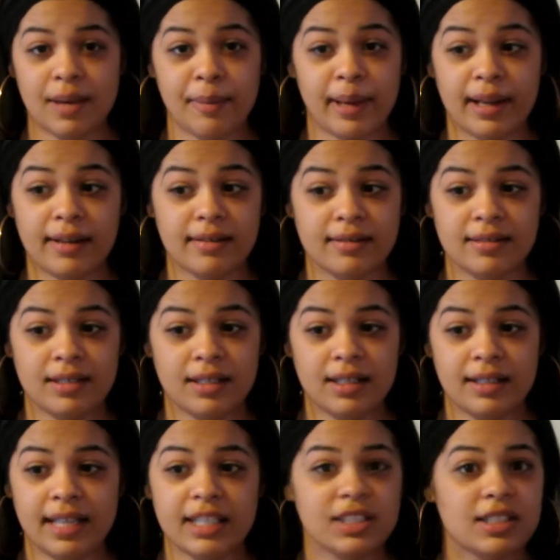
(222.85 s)
I mean,
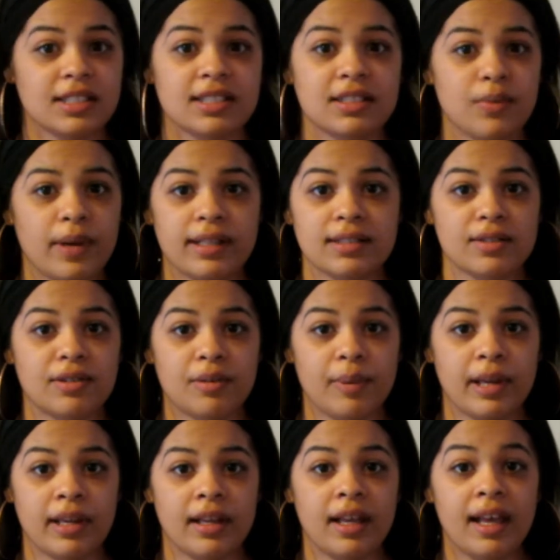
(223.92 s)
that's just the way it's going to
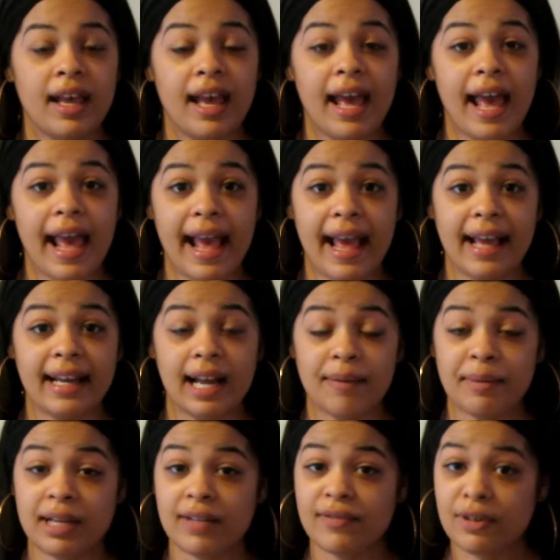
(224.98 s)
be. And
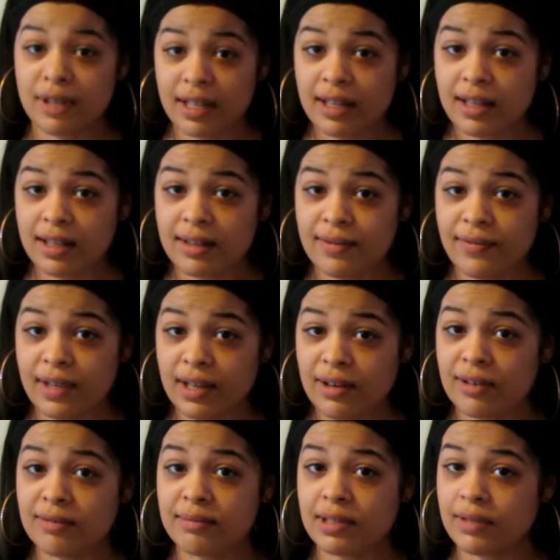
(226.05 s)
I mean, if you're getting into
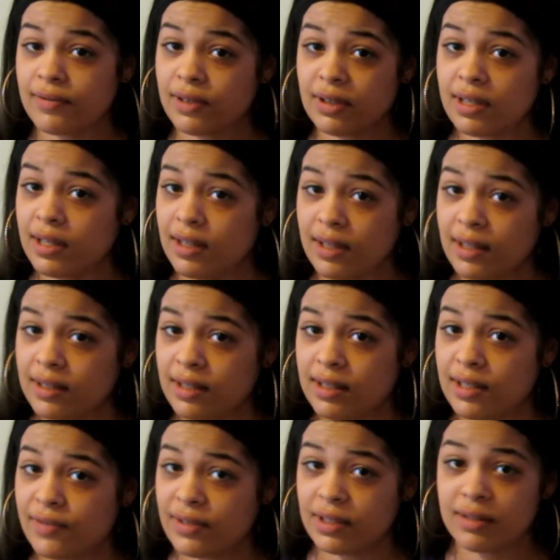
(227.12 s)
film and if you're getting into
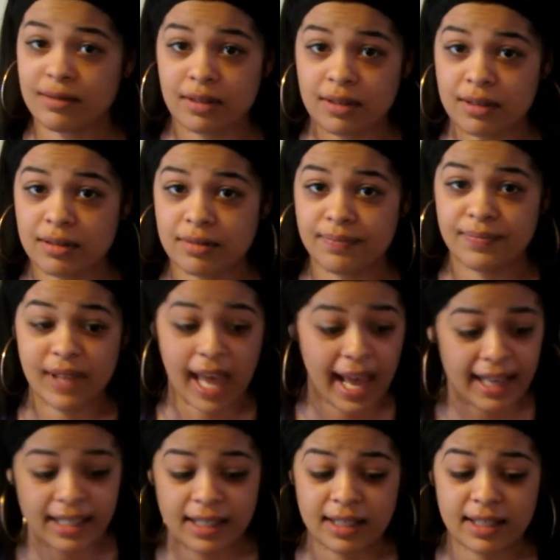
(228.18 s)
different
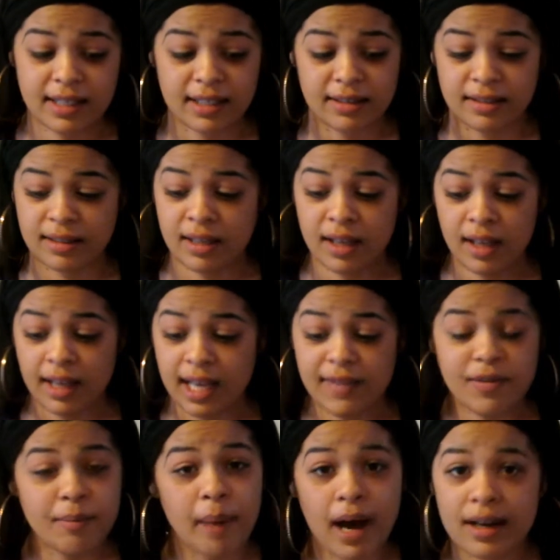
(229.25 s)
acting and
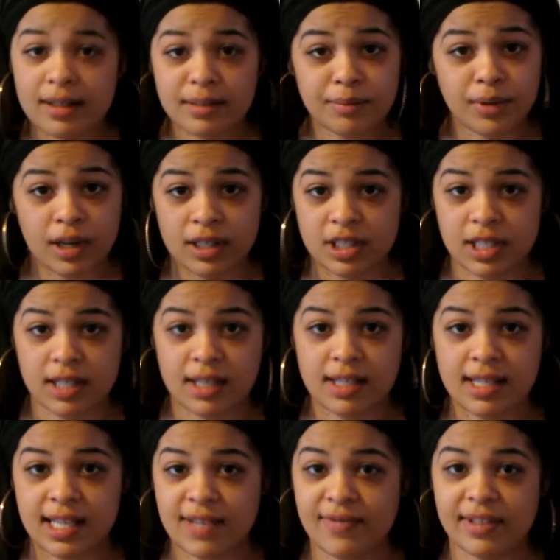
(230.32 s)
even modeling projects,
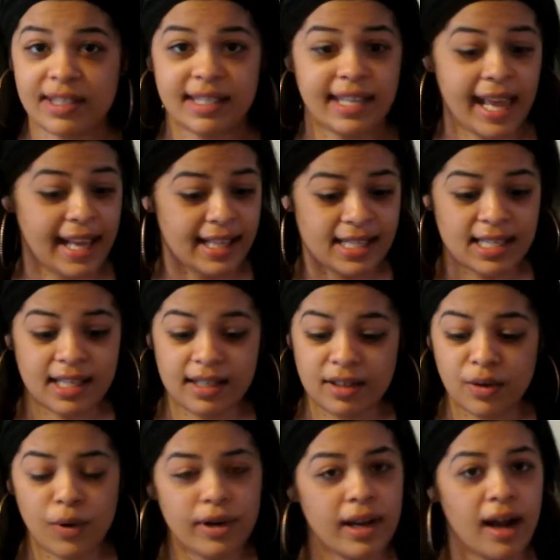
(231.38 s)
even
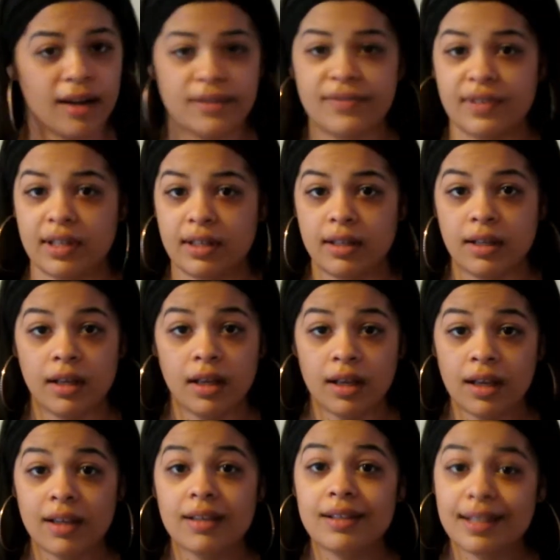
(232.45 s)
dancing, choreography,
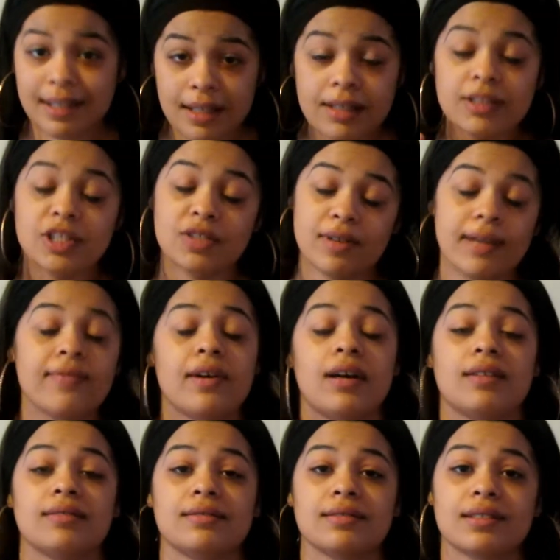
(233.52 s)
you need to hit Charay Vaughn.